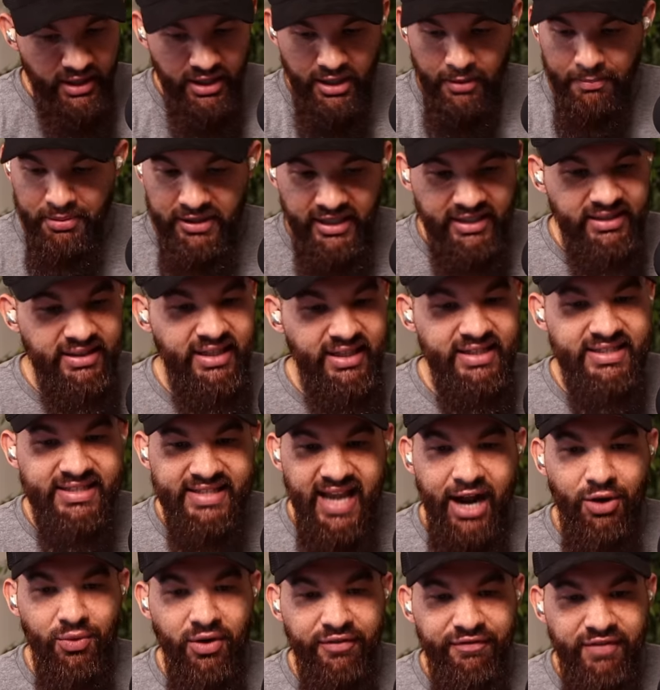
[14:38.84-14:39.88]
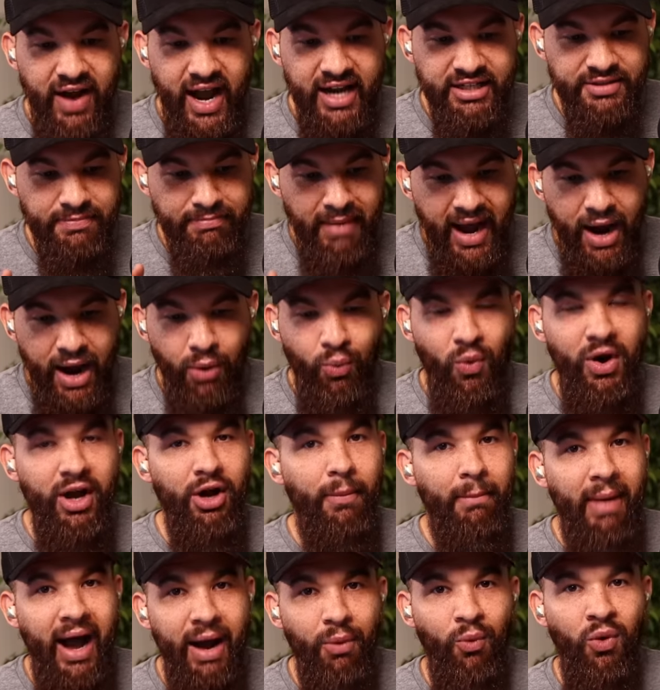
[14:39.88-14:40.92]
completely sacrifice my will,
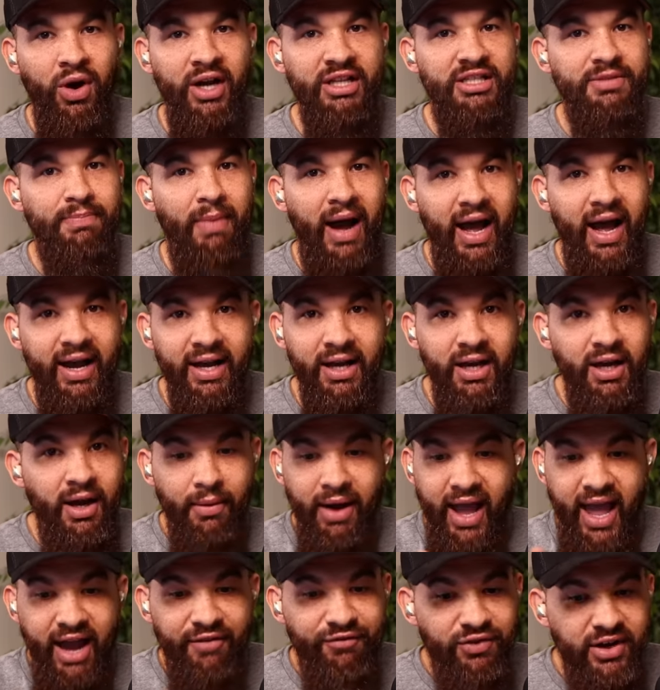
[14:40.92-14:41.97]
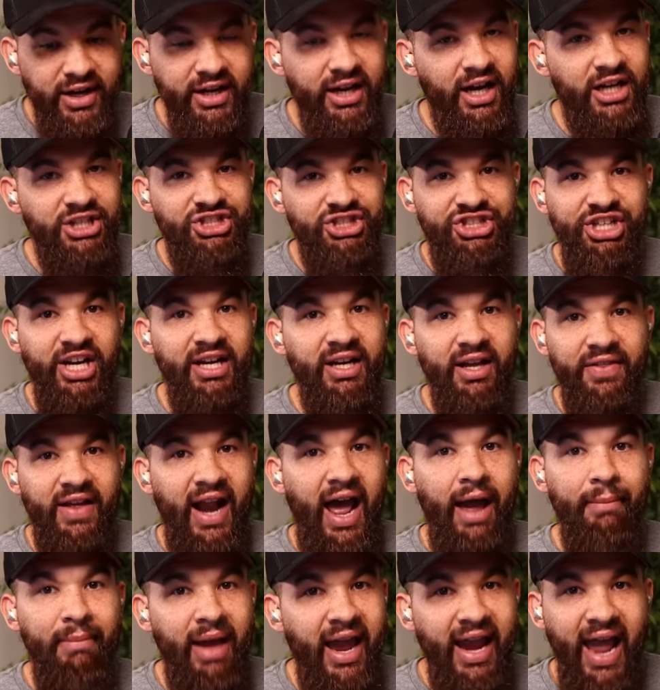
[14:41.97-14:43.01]
my wants, my every agenda that
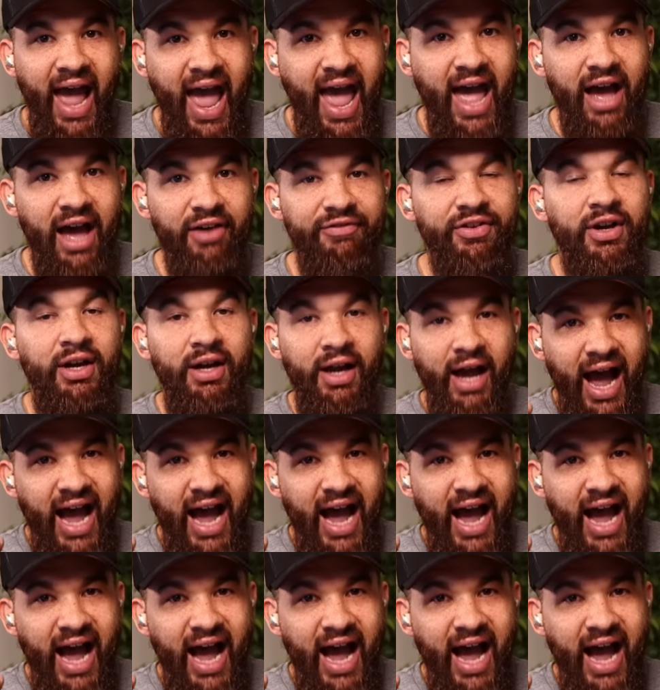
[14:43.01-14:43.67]
I may have.